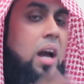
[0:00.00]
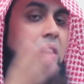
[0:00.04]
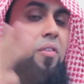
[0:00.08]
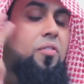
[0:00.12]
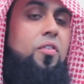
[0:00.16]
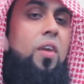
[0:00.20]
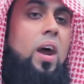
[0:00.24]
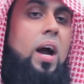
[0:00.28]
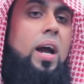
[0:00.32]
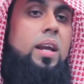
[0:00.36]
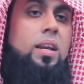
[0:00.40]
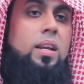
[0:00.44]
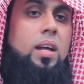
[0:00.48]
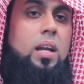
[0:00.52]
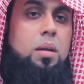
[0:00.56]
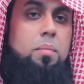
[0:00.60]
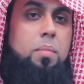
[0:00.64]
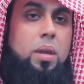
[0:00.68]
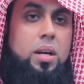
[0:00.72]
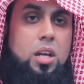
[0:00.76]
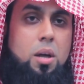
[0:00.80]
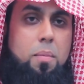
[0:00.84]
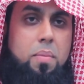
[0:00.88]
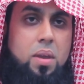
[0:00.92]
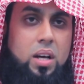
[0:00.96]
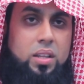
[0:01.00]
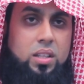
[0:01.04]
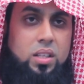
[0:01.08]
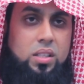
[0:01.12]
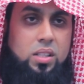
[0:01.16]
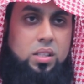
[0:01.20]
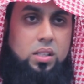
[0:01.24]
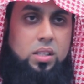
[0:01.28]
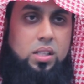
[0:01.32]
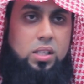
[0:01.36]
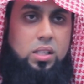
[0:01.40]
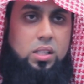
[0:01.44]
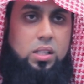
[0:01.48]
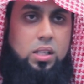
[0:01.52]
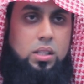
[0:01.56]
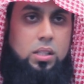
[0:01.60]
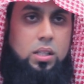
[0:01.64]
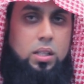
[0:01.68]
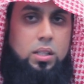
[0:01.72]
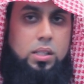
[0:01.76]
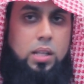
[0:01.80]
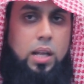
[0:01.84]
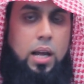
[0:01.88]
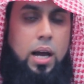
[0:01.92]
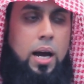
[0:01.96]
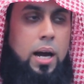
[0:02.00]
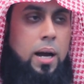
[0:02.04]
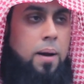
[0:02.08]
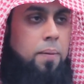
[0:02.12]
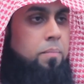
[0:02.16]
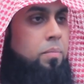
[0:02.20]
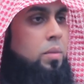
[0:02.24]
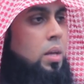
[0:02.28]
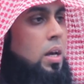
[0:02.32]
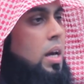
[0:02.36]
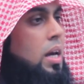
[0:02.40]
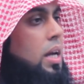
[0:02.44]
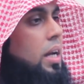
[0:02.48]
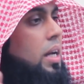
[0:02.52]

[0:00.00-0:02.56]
And finally, my dear brothers and sisters in Islam,